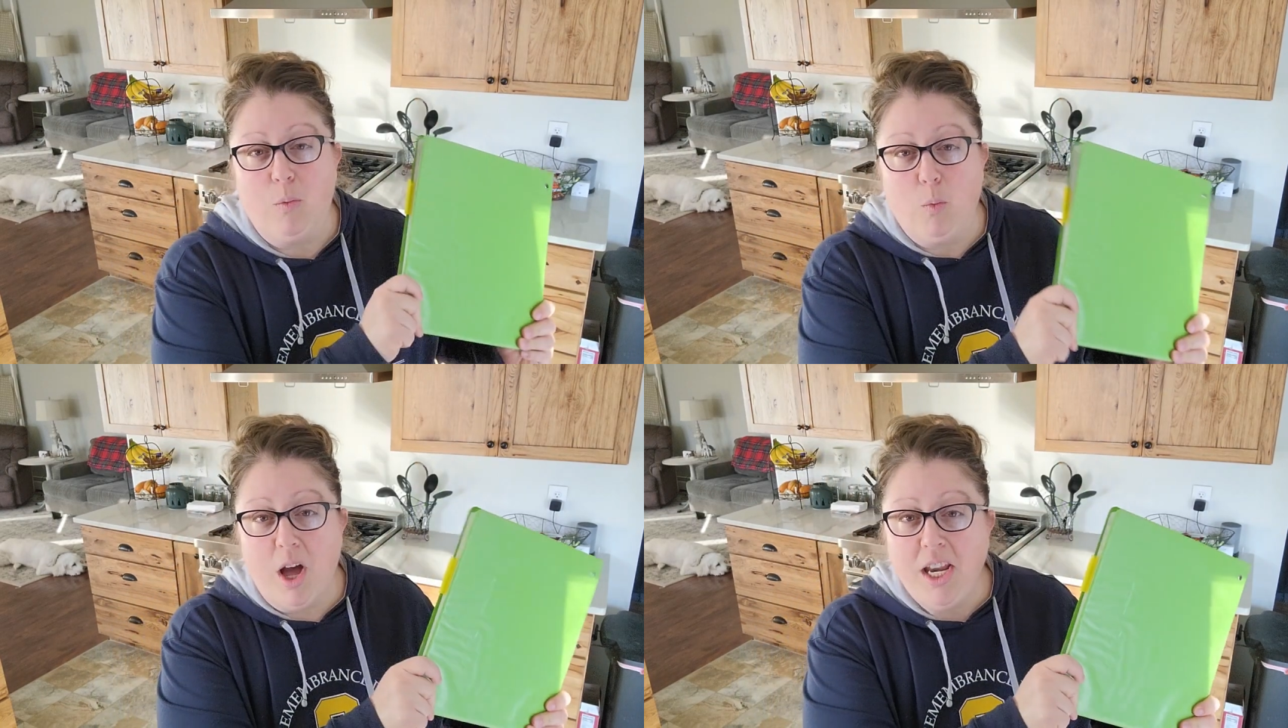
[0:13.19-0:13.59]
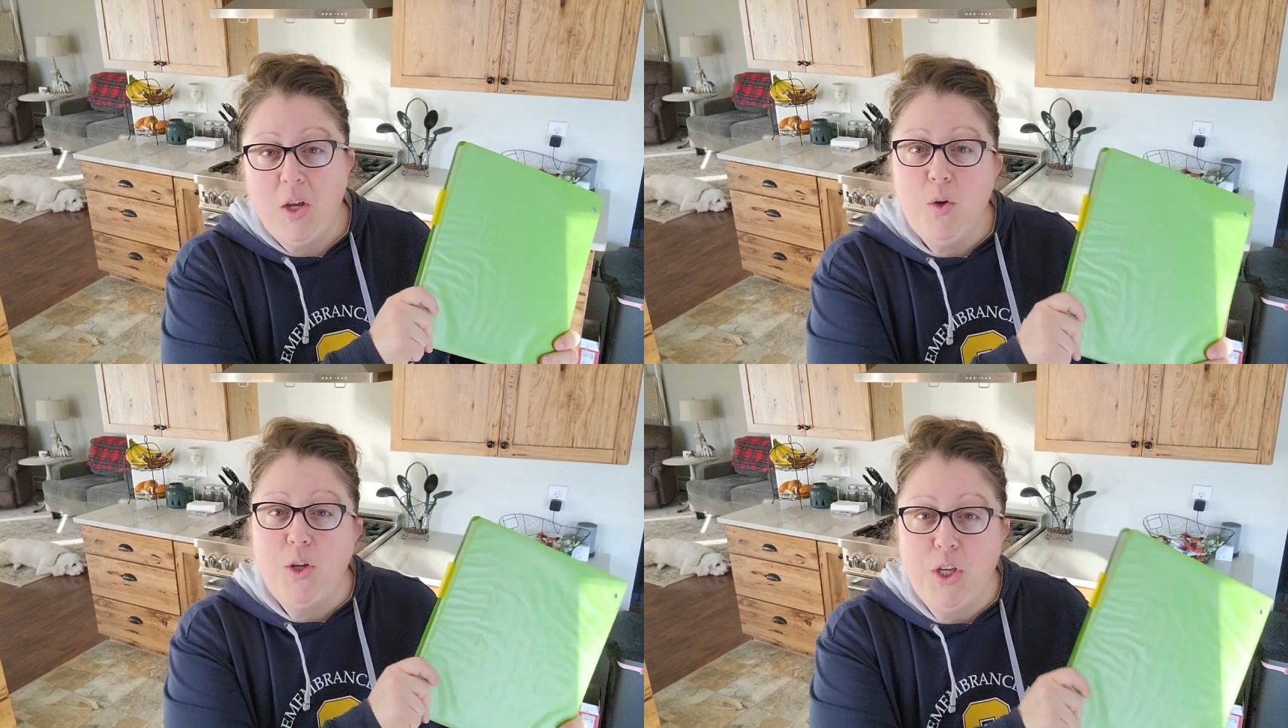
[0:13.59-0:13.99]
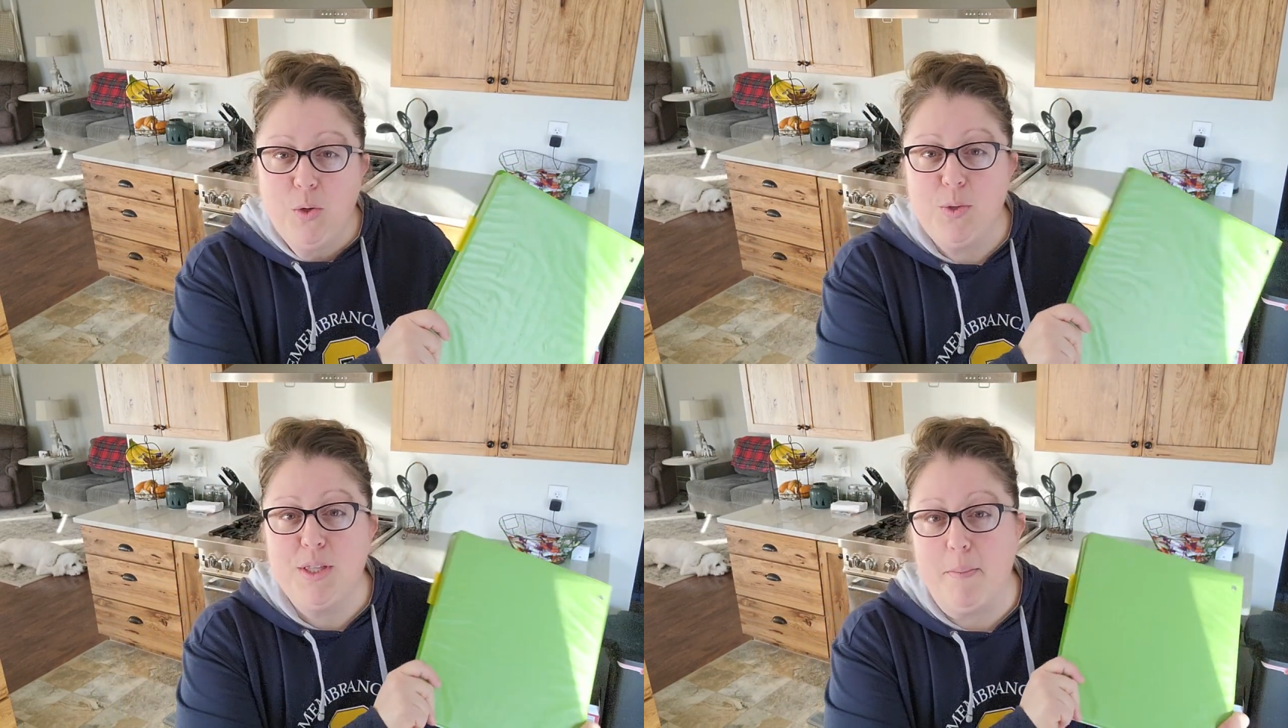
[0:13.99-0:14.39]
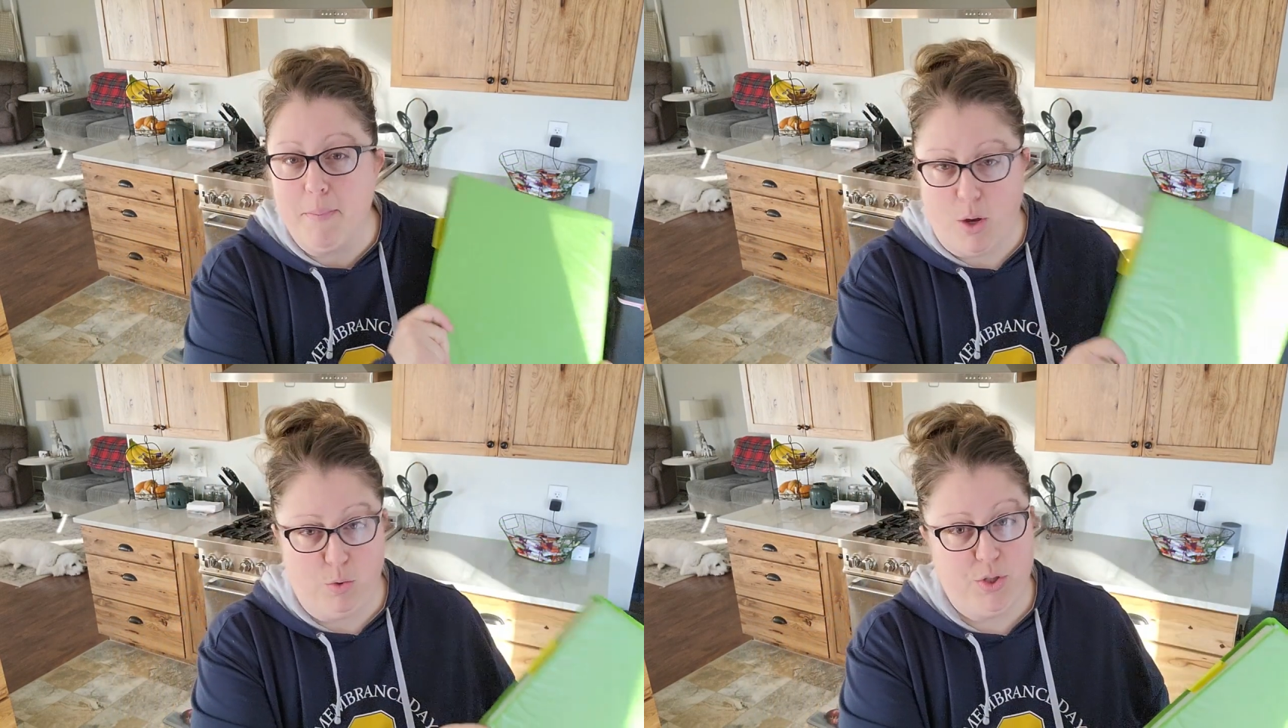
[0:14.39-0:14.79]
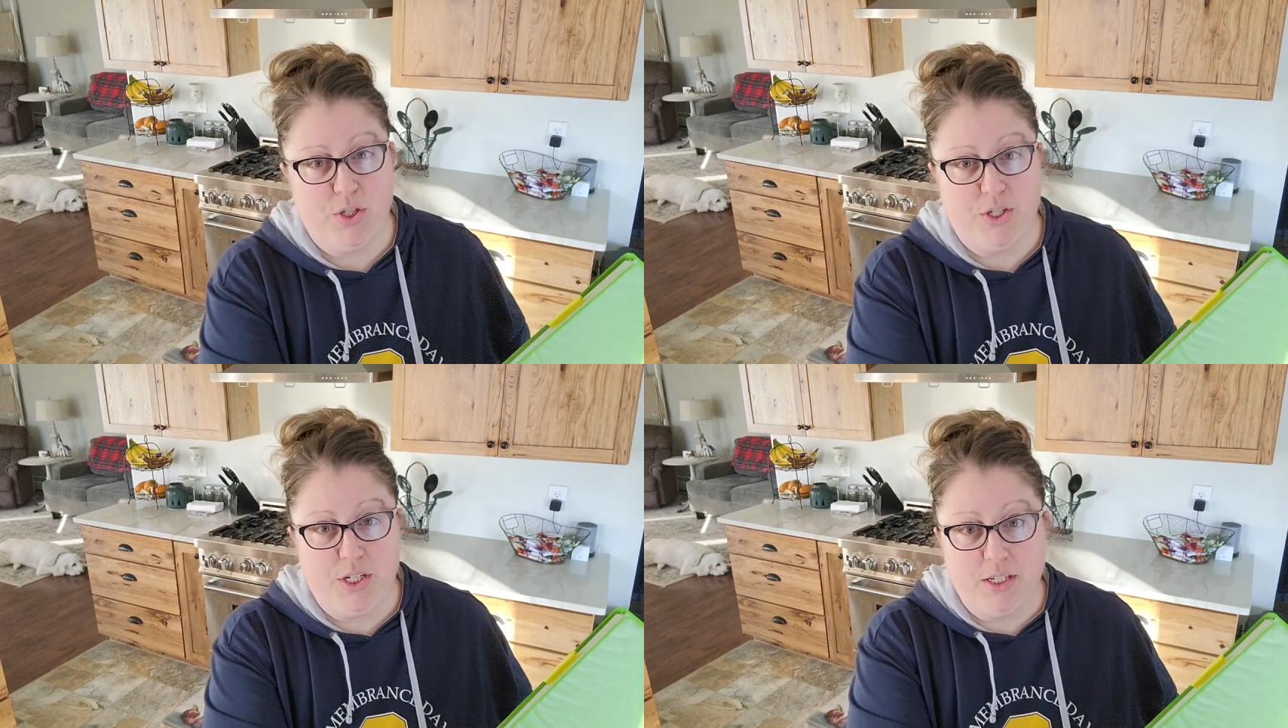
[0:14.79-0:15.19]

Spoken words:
What do you use the most?